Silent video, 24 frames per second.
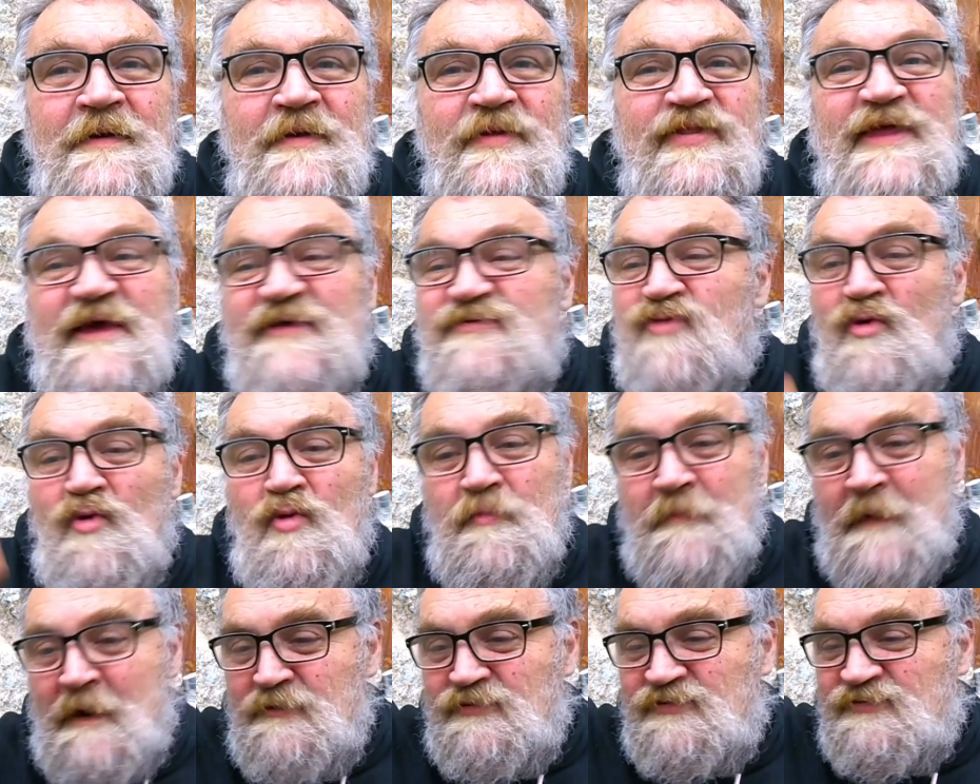there's
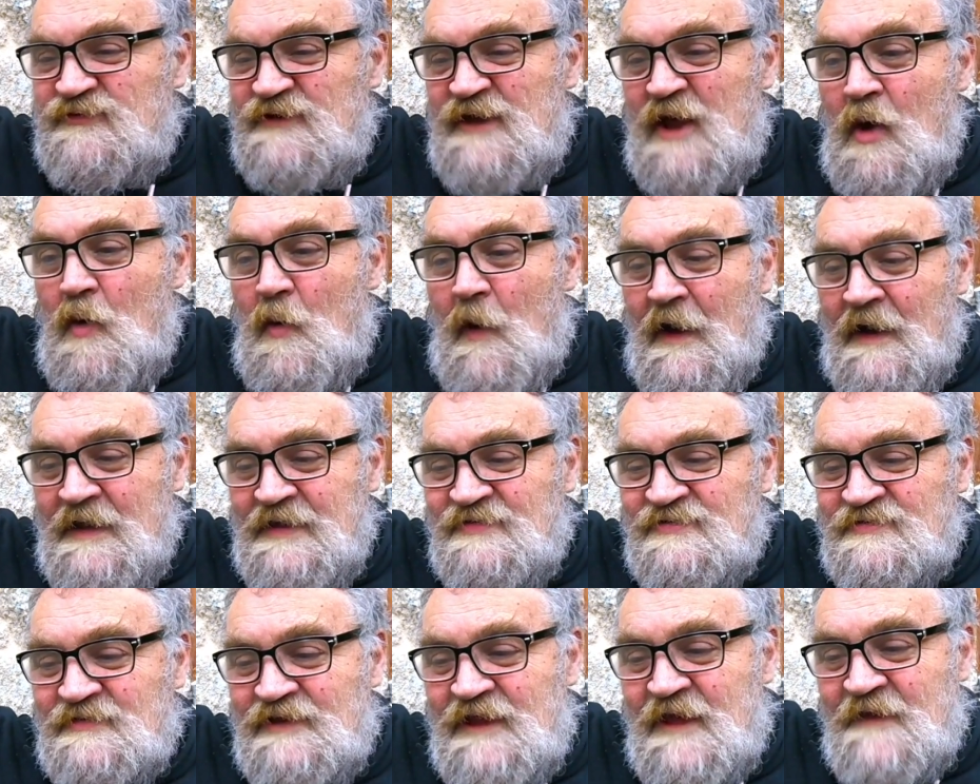almost no
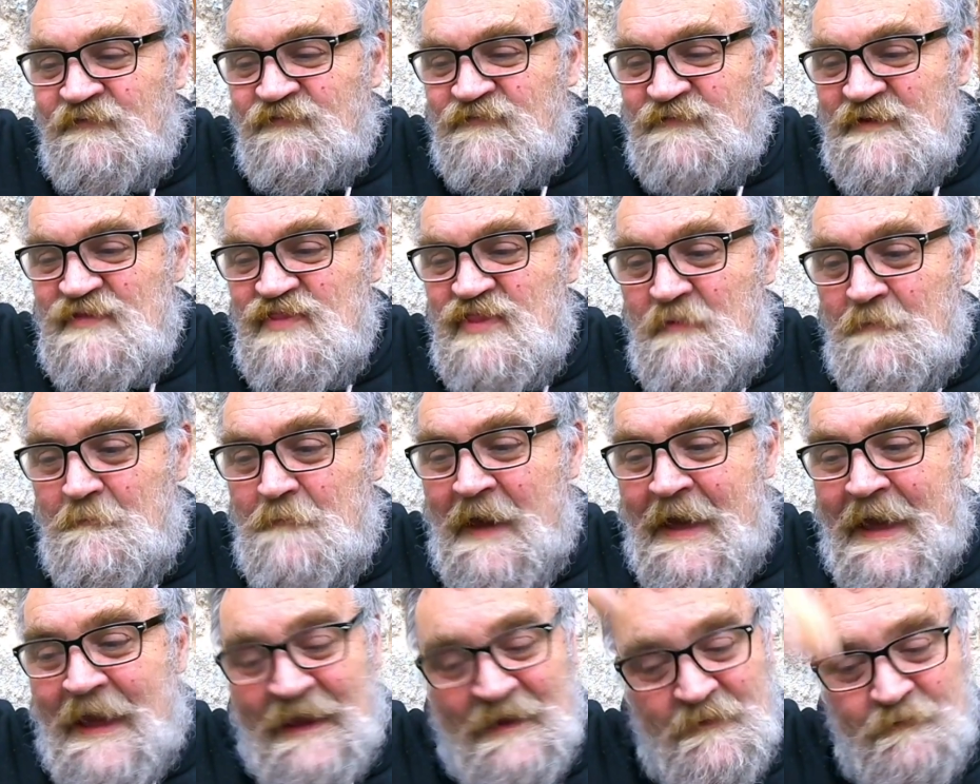ice left in the
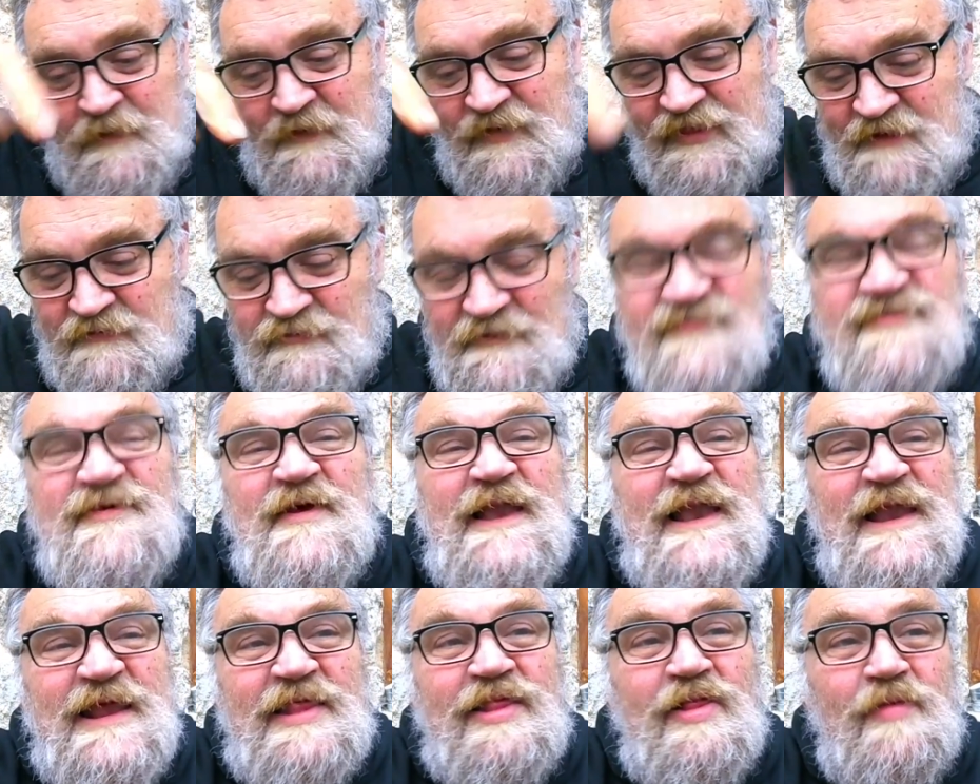bag, but there is a
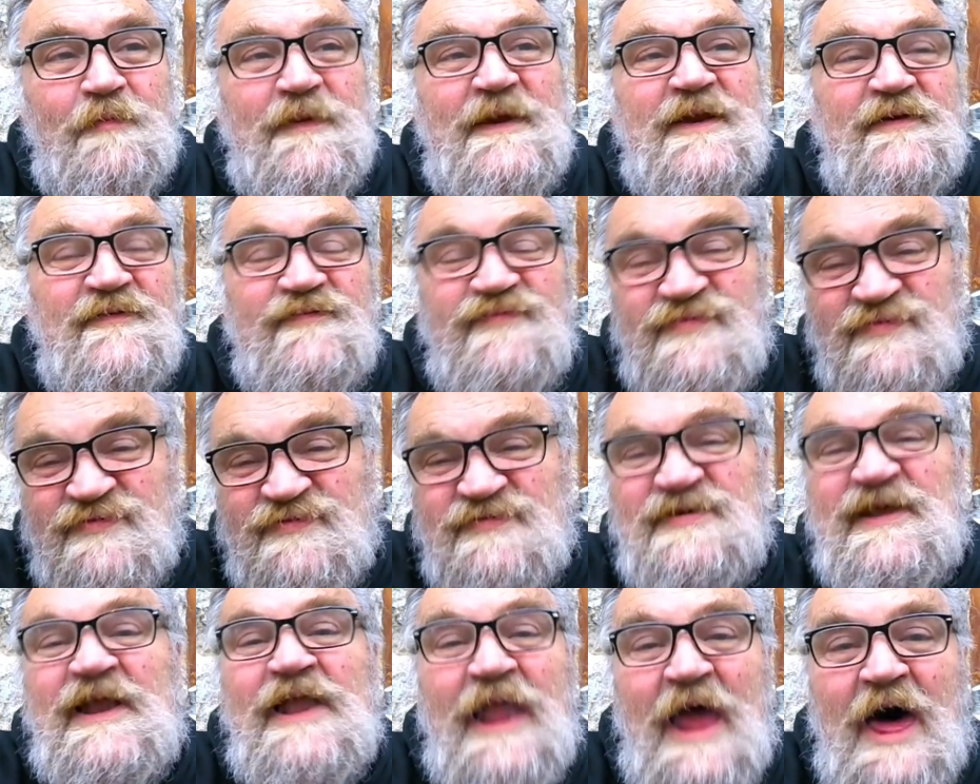little bit of
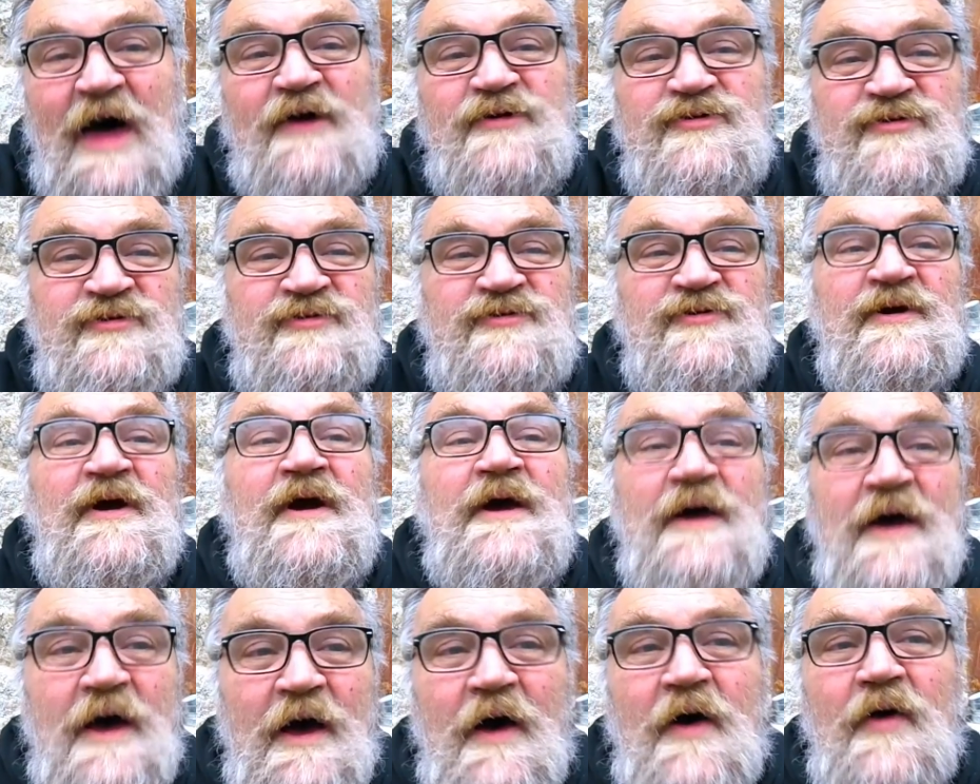slush
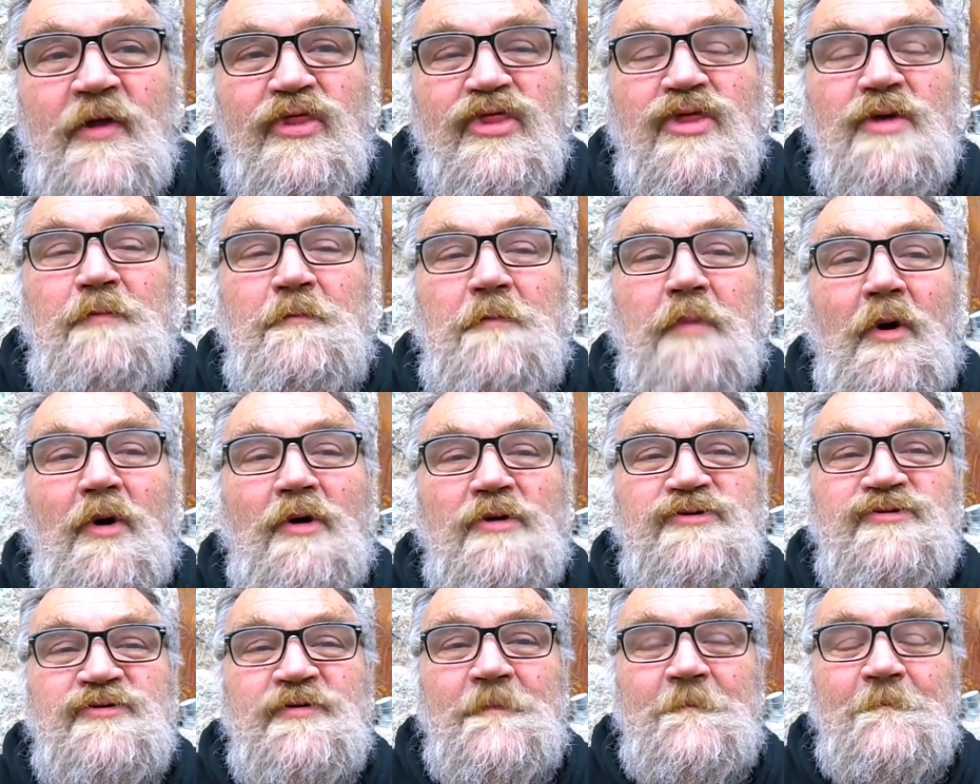at the
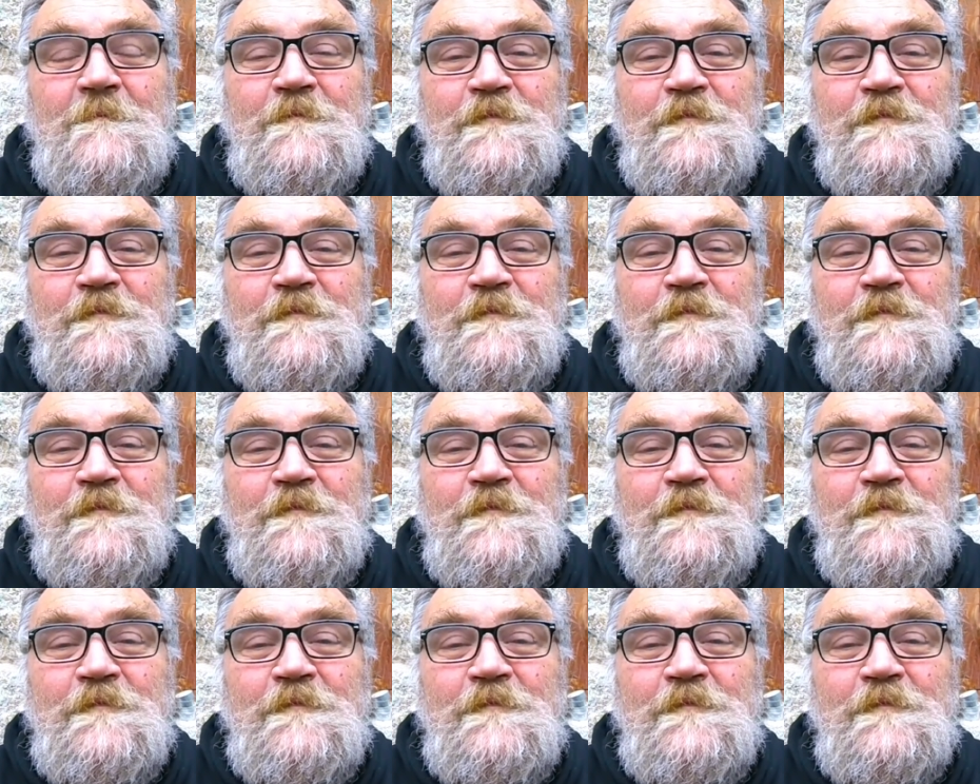bottom.